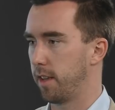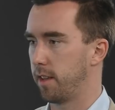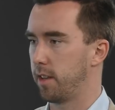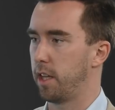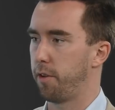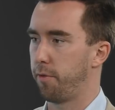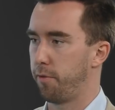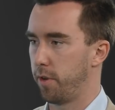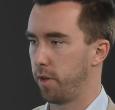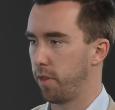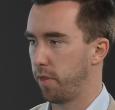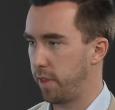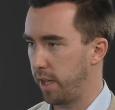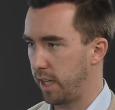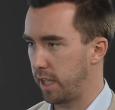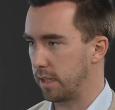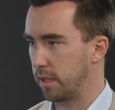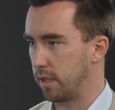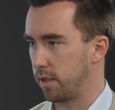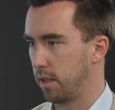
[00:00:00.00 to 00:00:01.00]
at different
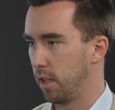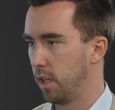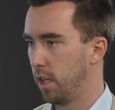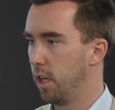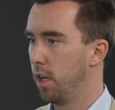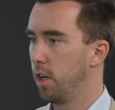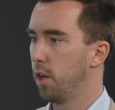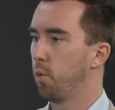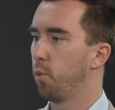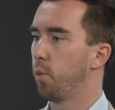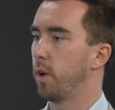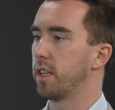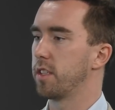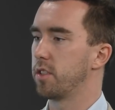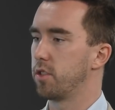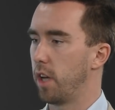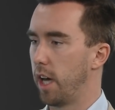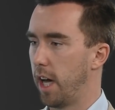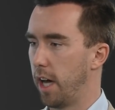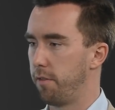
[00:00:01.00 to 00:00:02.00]
things
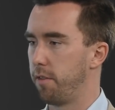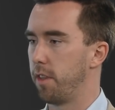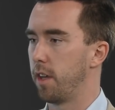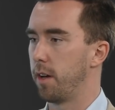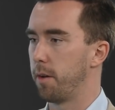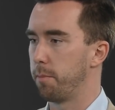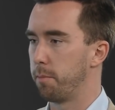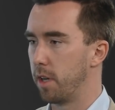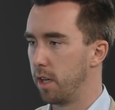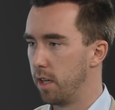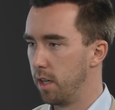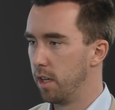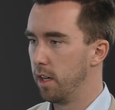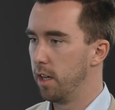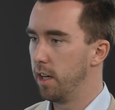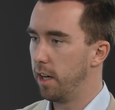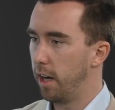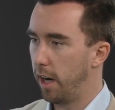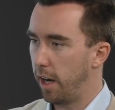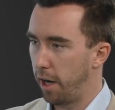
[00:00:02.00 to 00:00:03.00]
once you have them
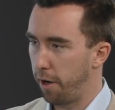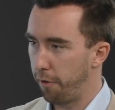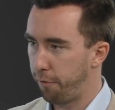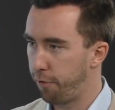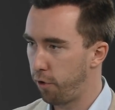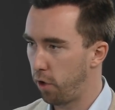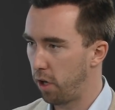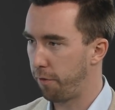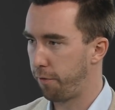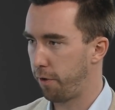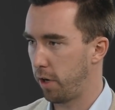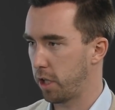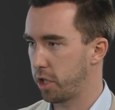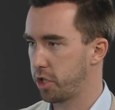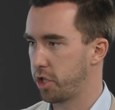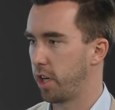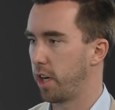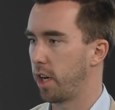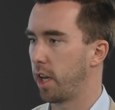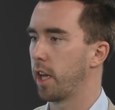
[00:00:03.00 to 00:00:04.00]
fully
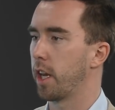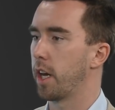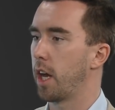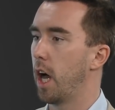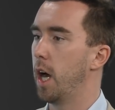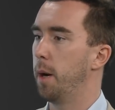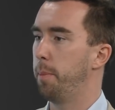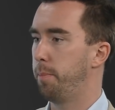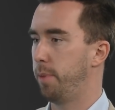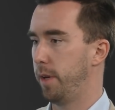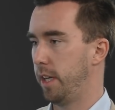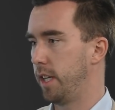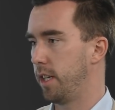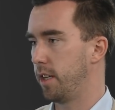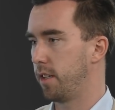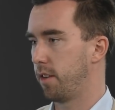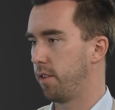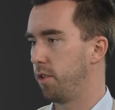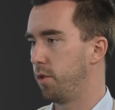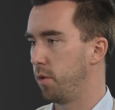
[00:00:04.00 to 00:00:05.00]
functioning and up
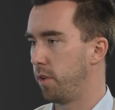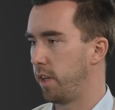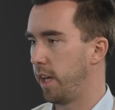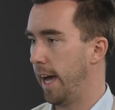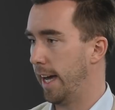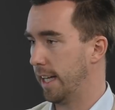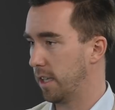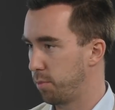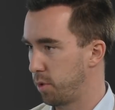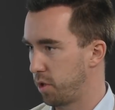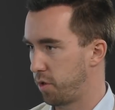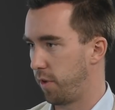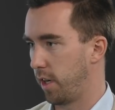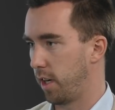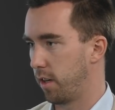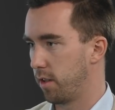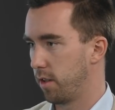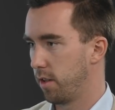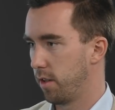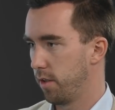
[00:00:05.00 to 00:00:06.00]
into the
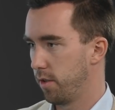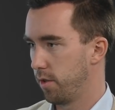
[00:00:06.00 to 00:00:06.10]
atmosphere.